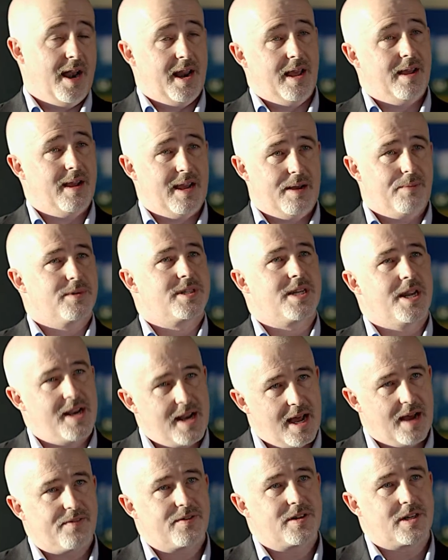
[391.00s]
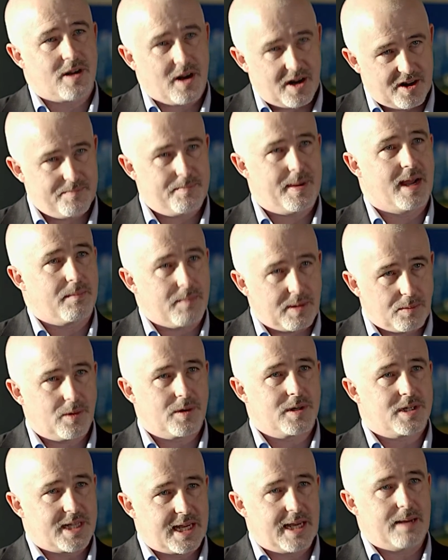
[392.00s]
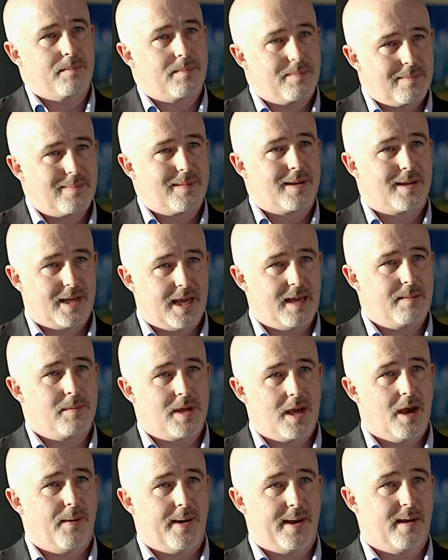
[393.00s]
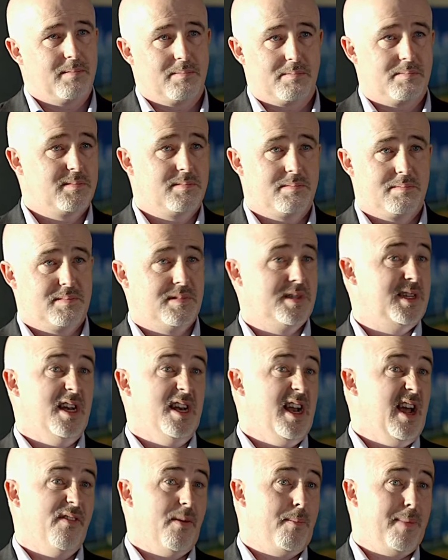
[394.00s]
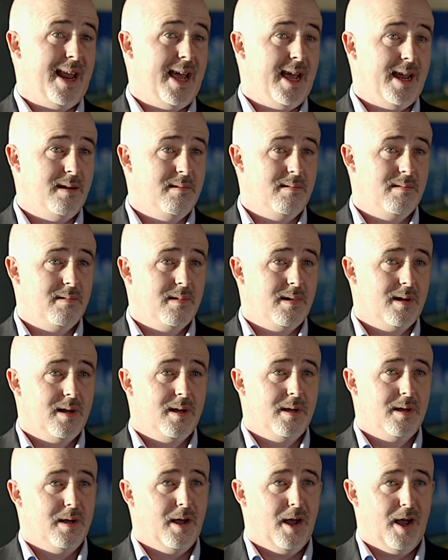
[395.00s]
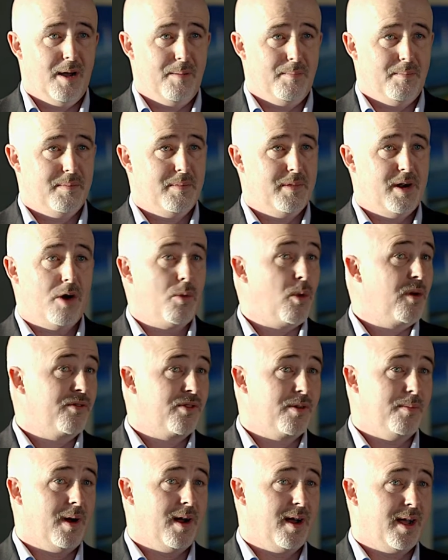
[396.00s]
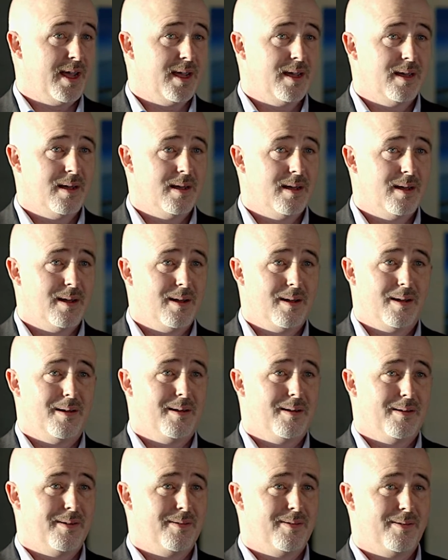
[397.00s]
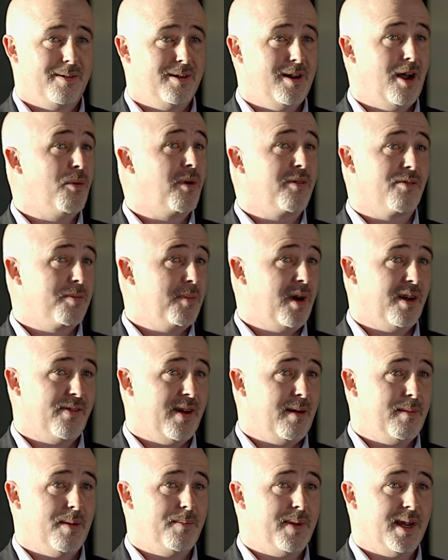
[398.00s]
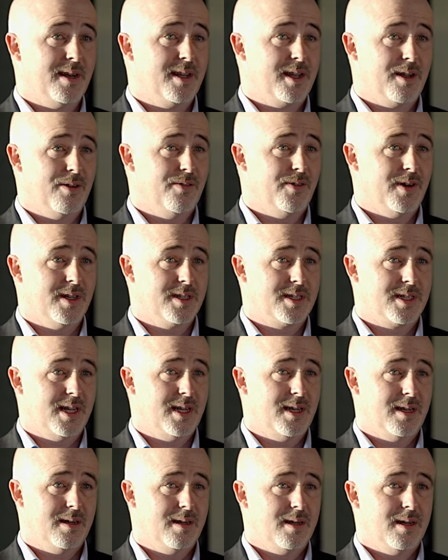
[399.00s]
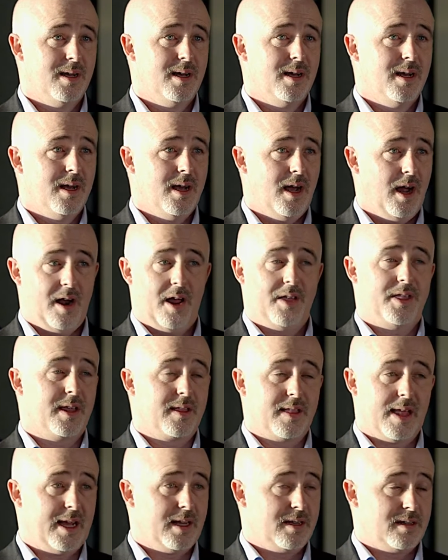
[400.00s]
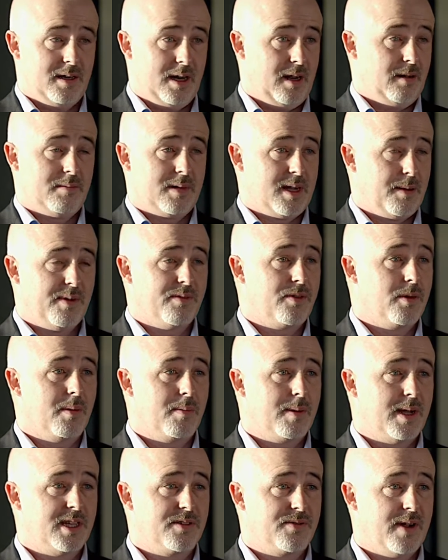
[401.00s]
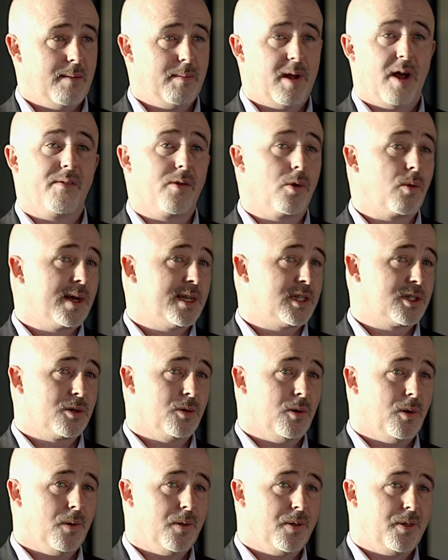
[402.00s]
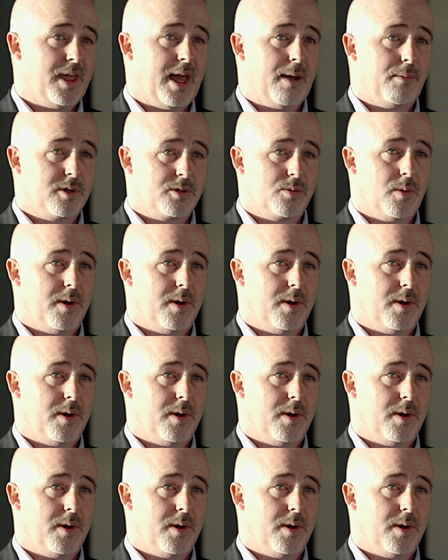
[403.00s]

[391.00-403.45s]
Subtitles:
And it was enough to kind of make me want to keep going. Didn't have a plan. No one from my family had been to university. And I think that, you know, coming from a police family, I've always thought that was